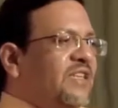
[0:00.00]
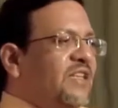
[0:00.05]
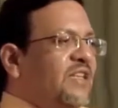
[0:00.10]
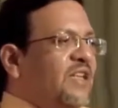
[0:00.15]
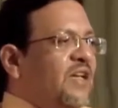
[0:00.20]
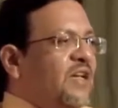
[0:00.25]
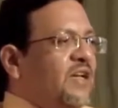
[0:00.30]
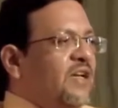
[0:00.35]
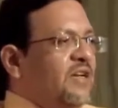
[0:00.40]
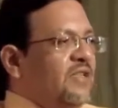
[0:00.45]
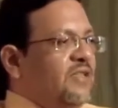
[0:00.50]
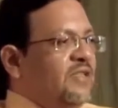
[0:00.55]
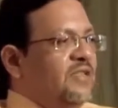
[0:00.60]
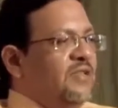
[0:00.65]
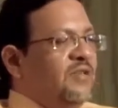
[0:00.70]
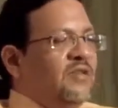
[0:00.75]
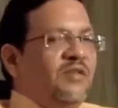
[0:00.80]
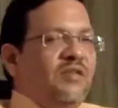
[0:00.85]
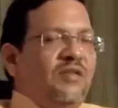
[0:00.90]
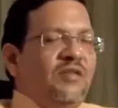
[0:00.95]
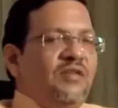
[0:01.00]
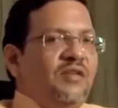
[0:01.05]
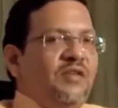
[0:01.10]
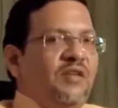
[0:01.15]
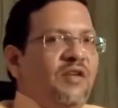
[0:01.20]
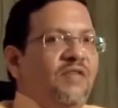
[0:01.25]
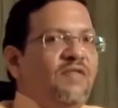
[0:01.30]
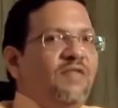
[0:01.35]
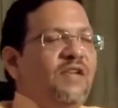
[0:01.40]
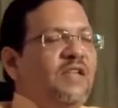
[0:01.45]
and Earth
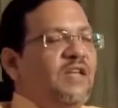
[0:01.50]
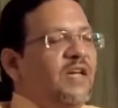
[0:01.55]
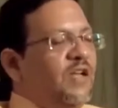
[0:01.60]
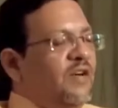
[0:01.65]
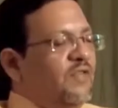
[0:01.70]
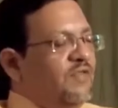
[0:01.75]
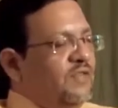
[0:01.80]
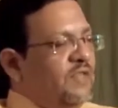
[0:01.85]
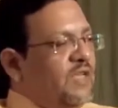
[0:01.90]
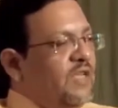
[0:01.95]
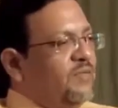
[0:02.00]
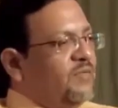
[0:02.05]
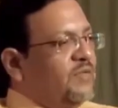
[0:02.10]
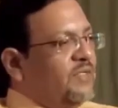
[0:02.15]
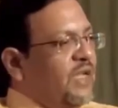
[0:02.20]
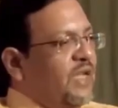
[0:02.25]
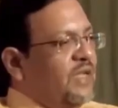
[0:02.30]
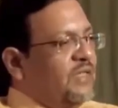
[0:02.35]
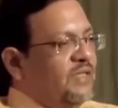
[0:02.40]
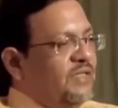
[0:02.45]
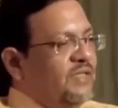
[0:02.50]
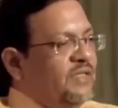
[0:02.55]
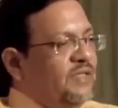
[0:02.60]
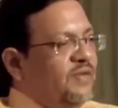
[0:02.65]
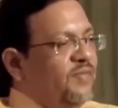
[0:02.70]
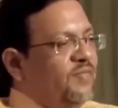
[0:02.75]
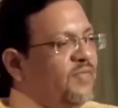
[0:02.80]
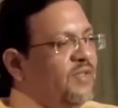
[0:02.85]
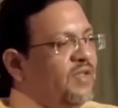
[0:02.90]
roughly are of same sizes.